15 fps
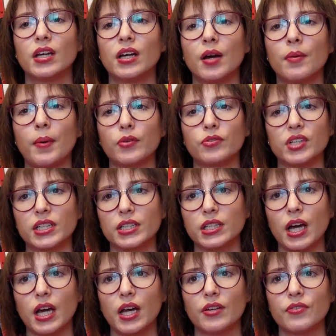about their
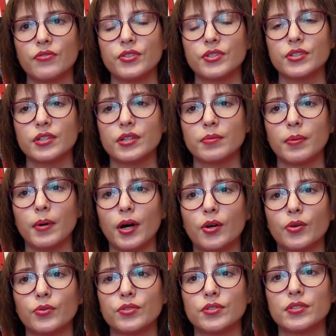lives,
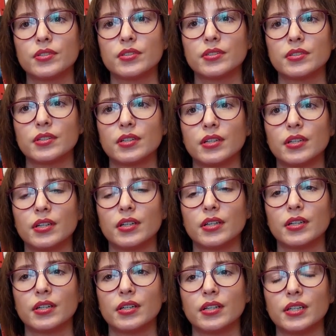about
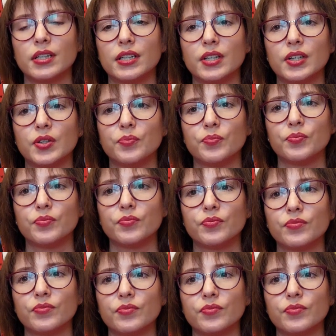the